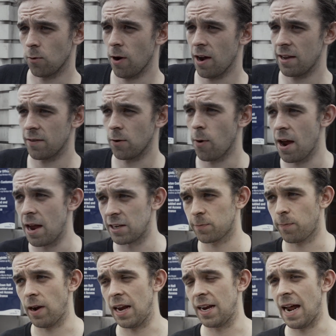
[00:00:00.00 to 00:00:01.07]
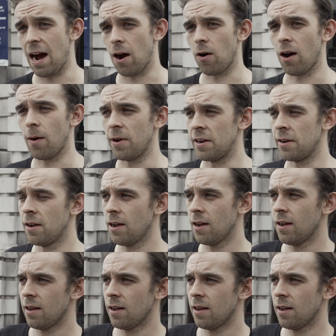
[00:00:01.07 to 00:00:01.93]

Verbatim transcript: The way the way it's played out. I mean,